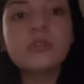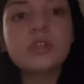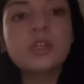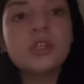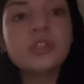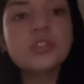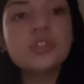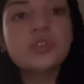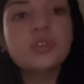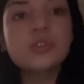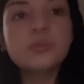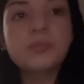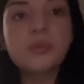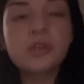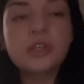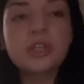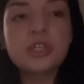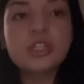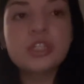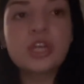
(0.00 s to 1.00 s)
She was
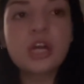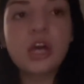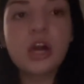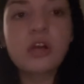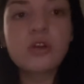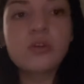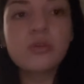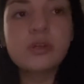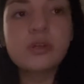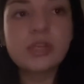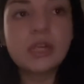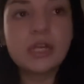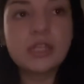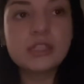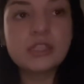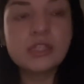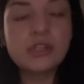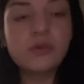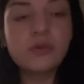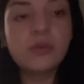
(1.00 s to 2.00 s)
born in Chicago in
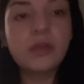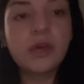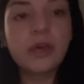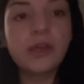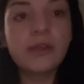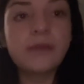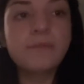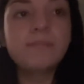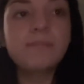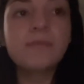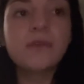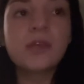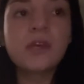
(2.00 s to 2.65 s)
1909.